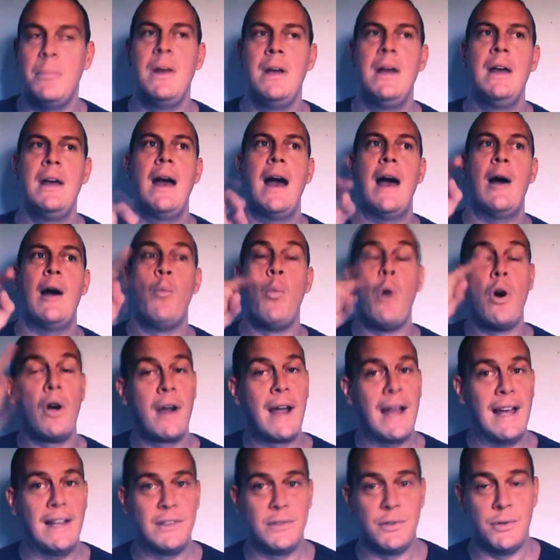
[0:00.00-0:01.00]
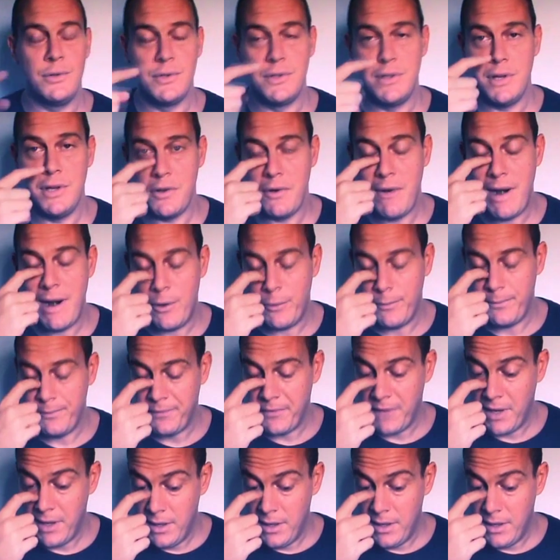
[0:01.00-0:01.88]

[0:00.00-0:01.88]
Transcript: and one cancels the other out.